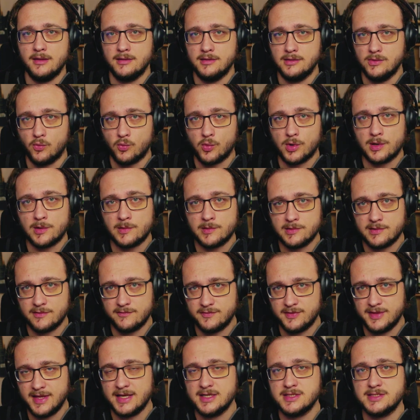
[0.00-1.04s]
The world
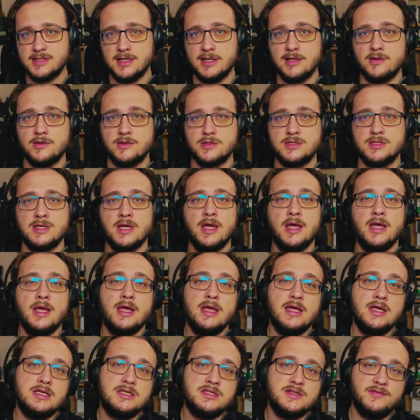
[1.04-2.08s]
of tech sales
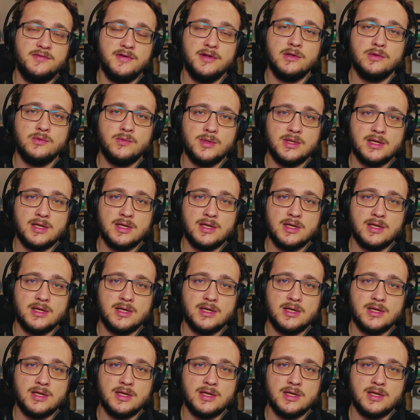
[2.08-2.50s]
is filled